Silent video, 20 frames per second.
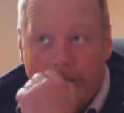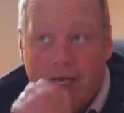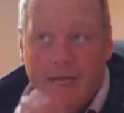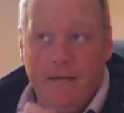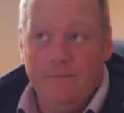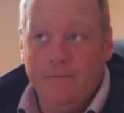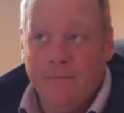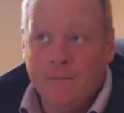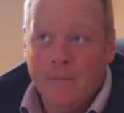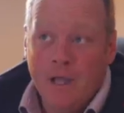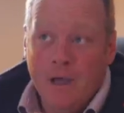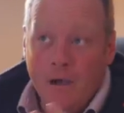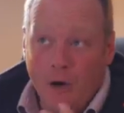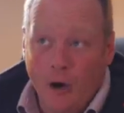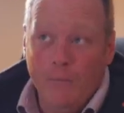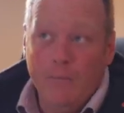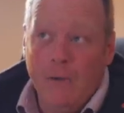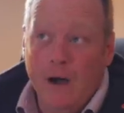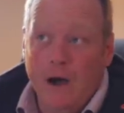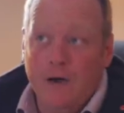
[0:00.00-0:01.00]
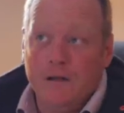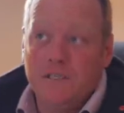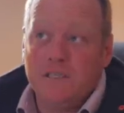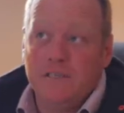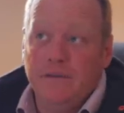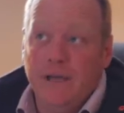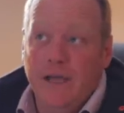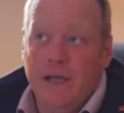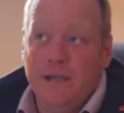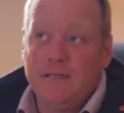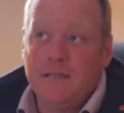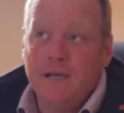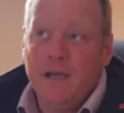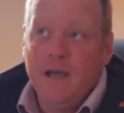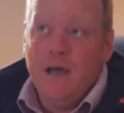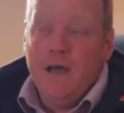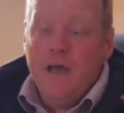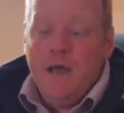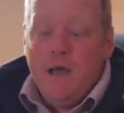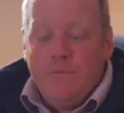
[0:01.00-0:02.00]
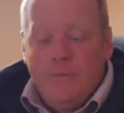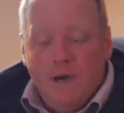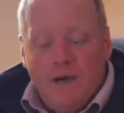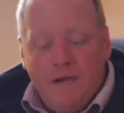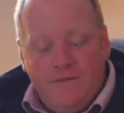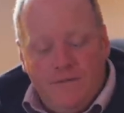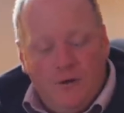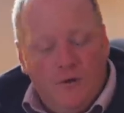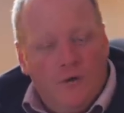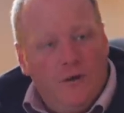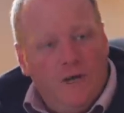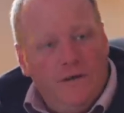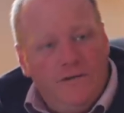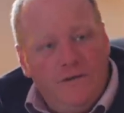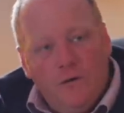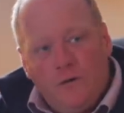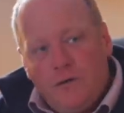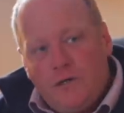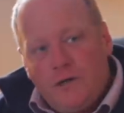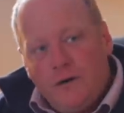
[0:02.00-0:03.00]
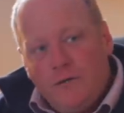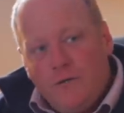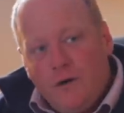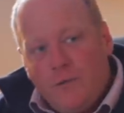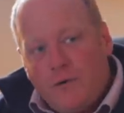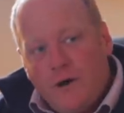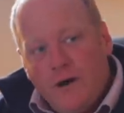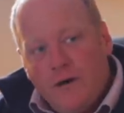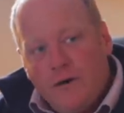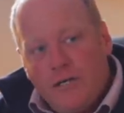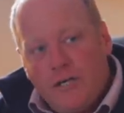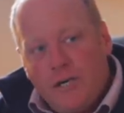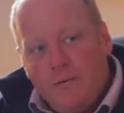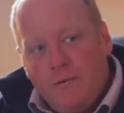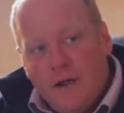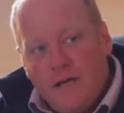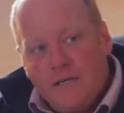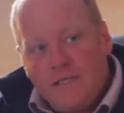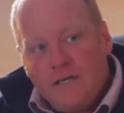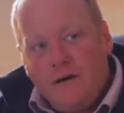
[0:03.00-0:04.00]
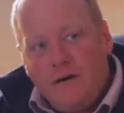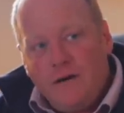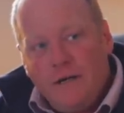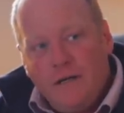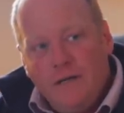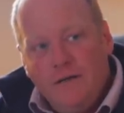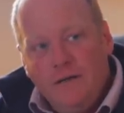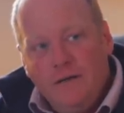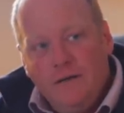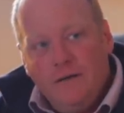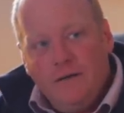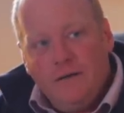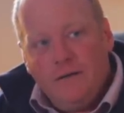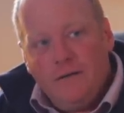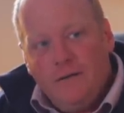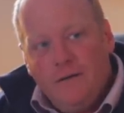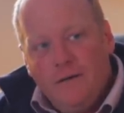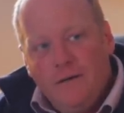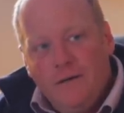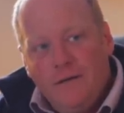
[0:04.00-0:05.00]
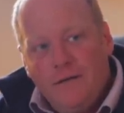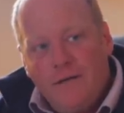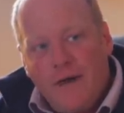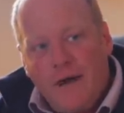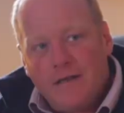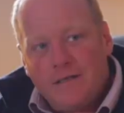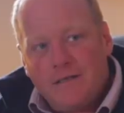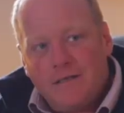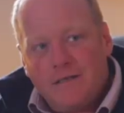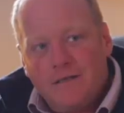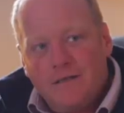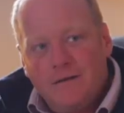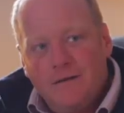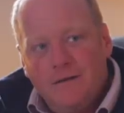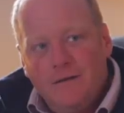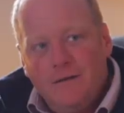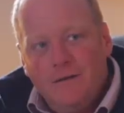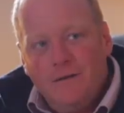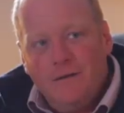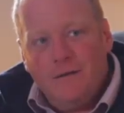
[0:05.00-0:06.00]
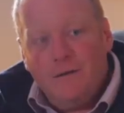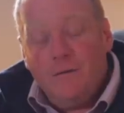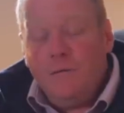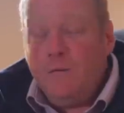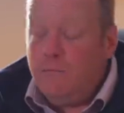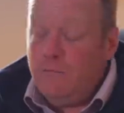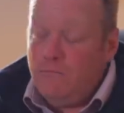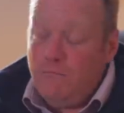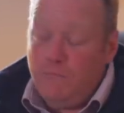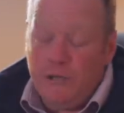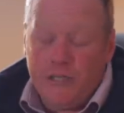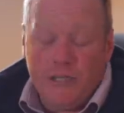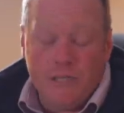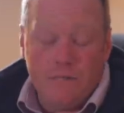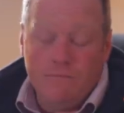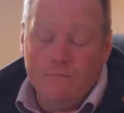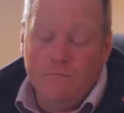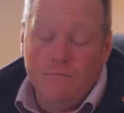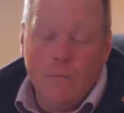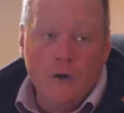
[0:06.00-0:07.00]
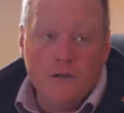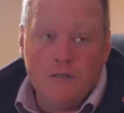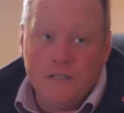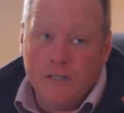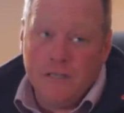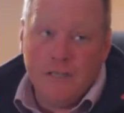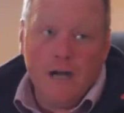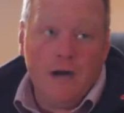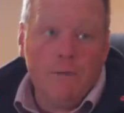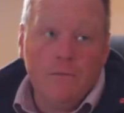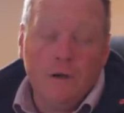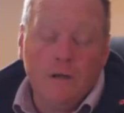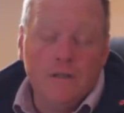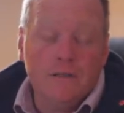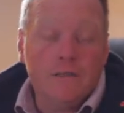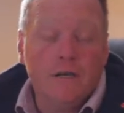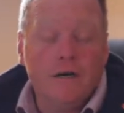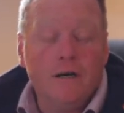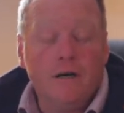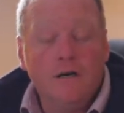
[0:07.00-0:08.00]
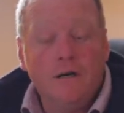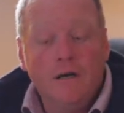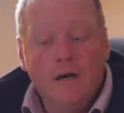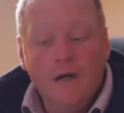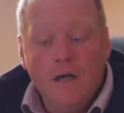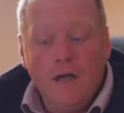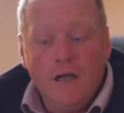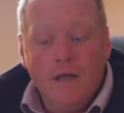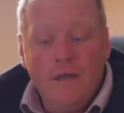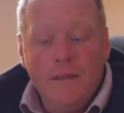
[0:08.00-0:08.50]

on the on parts of it. But if you're if you're trying to operate on a triple SI, that's which a lot of which is most of the uplands are,